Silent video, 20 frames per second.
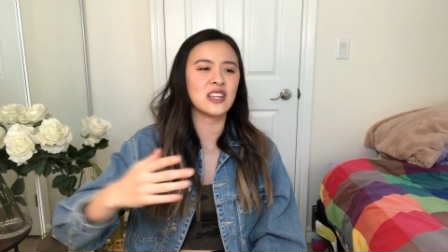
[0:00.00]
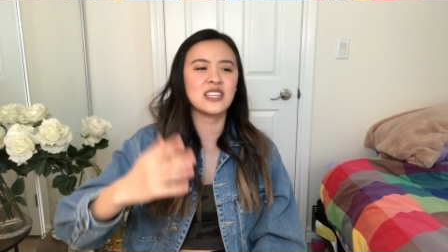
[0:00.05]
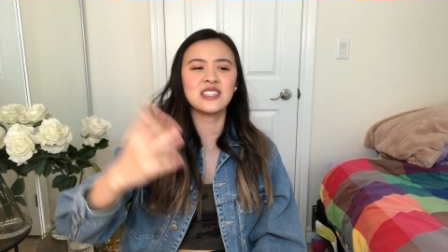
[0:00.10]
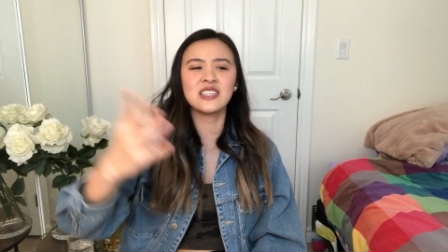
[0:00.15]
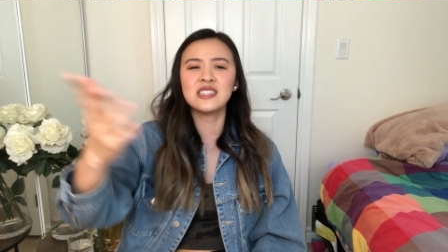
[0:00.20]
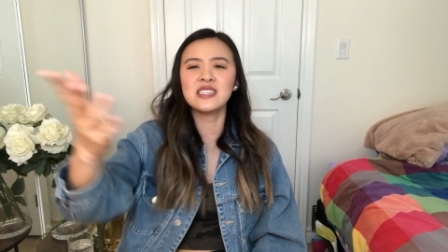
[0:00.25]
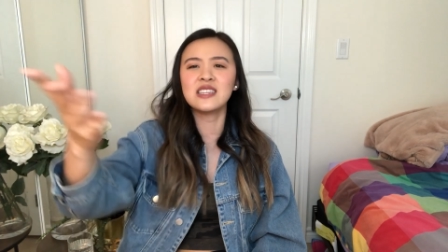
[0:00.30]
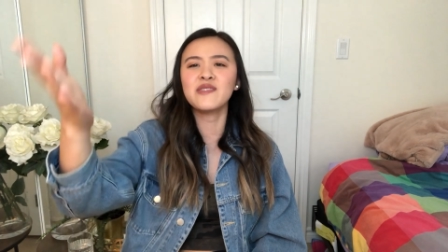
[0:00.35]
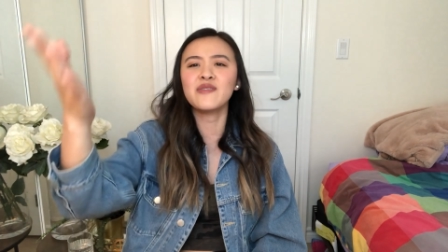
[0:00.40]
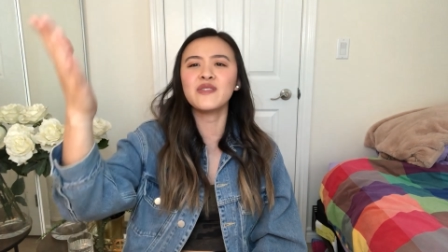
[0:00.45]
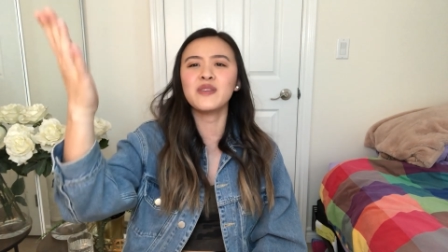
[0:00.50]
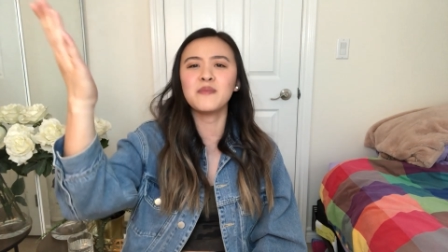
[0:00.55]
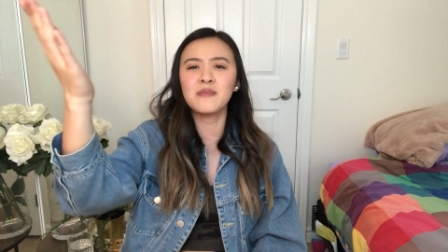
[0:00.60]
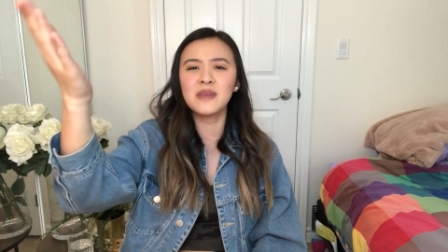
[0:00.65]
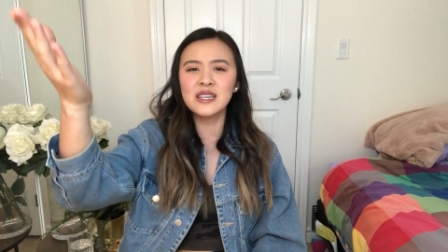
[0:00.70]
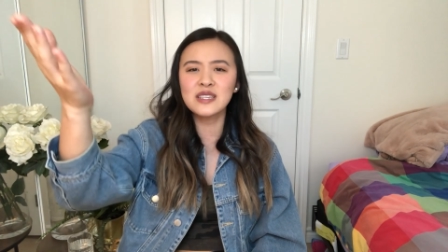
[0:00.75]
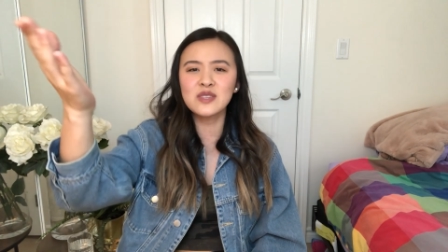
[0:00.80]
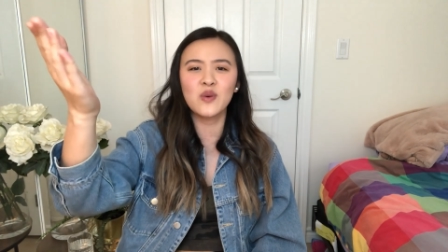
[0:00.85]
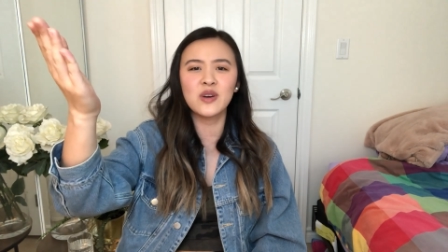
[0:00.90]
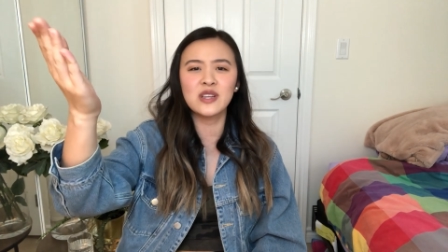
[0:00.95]
He doesn't even
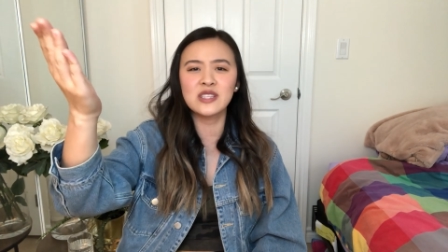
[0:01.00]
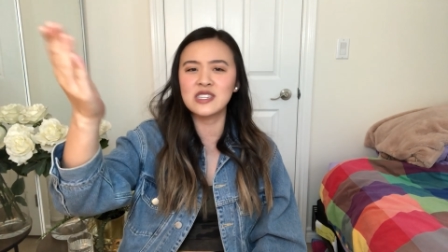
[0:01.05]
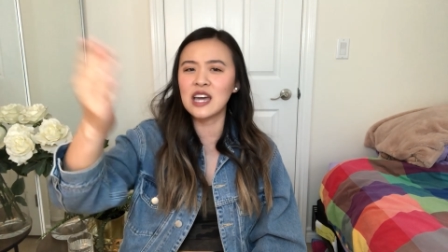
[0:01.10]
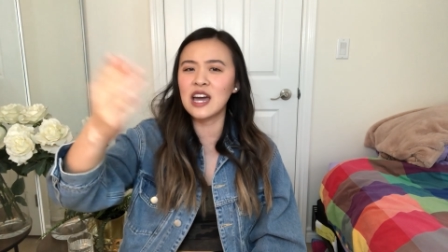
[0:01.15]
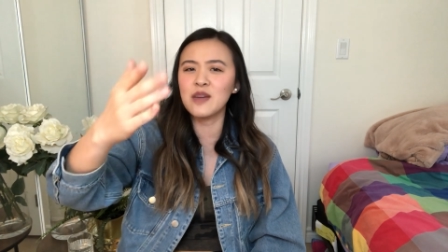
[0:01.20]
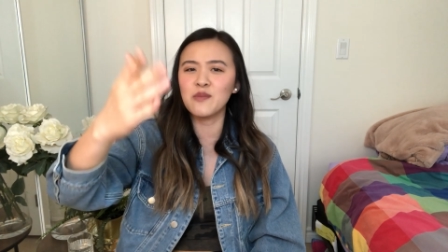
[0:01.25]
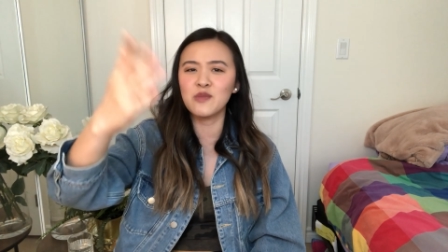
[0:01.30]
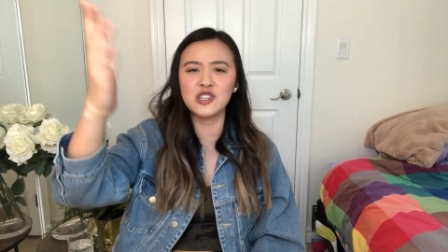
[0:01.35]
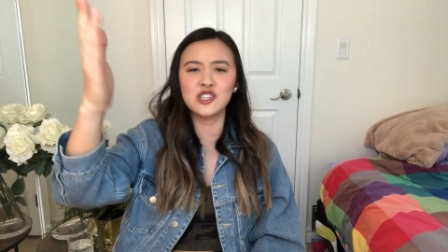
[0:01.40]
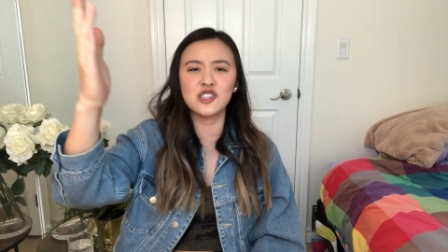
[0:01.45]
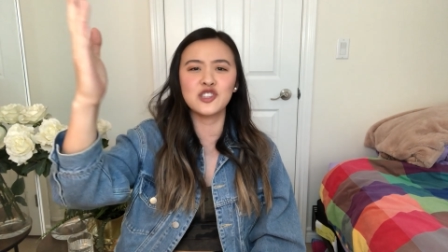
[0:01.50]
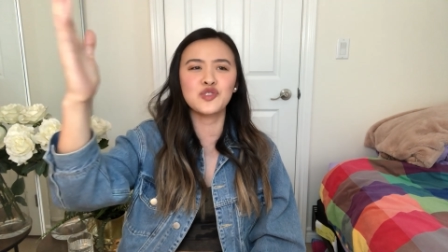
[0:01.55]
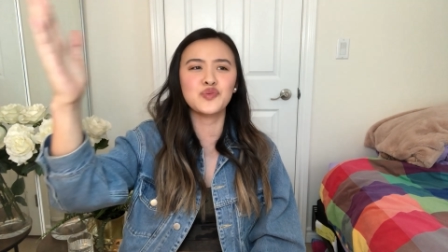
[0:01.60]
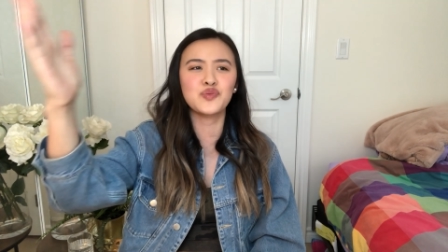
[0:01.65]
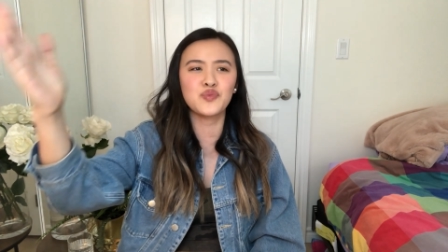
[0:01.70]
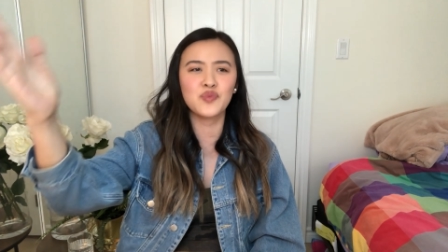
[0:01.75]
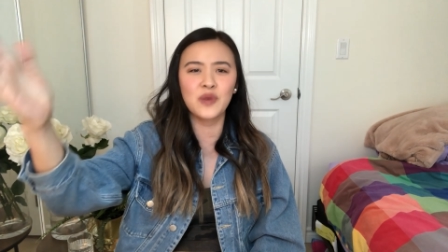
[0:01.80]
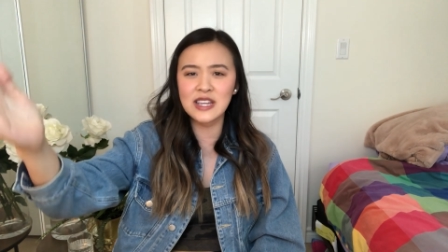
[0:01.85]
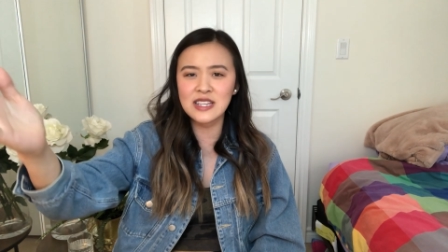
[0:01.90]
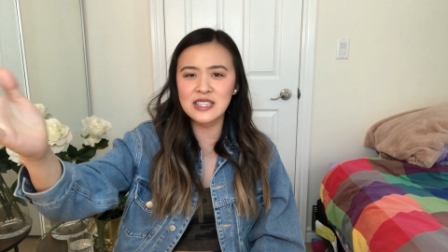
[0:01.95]
miss one time, which is
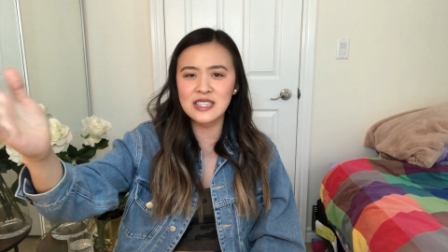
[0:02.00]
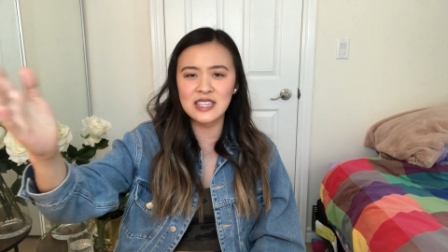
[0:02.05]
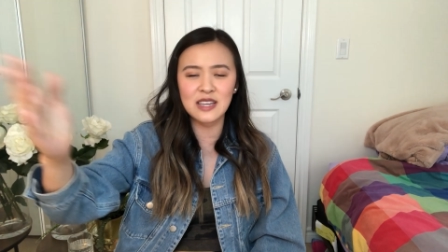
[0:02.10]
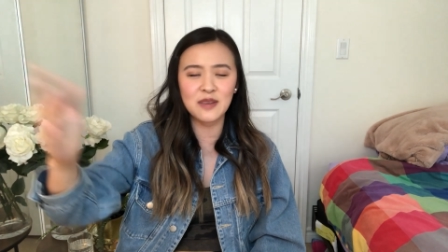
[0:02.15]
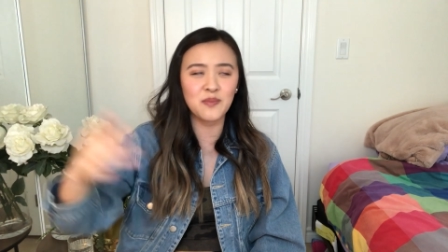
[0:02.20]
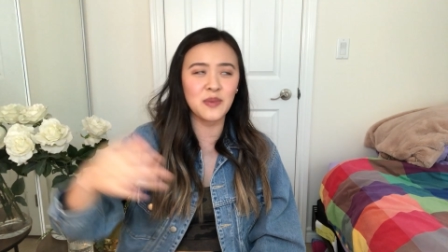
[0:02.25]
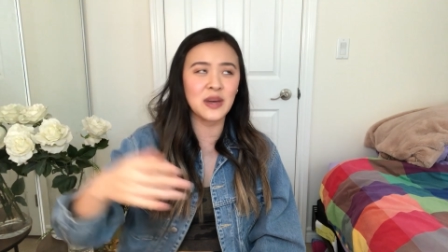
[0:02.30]
crazy.